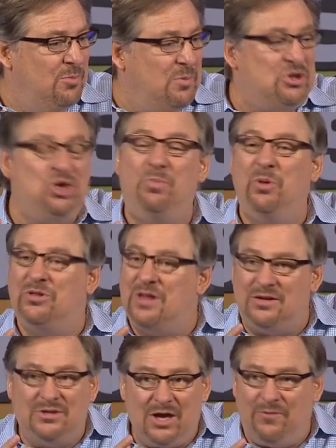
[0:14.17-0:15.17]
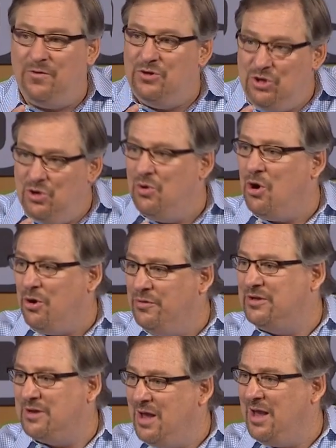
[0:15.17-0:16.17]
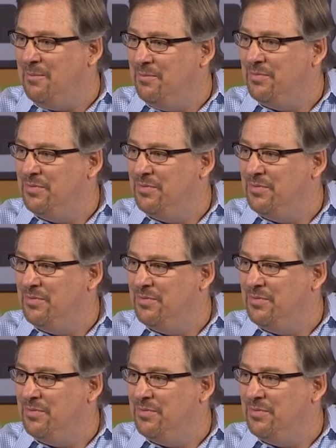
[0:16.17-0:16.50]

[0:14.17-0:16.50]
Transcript: But you put that stuff in you all the time,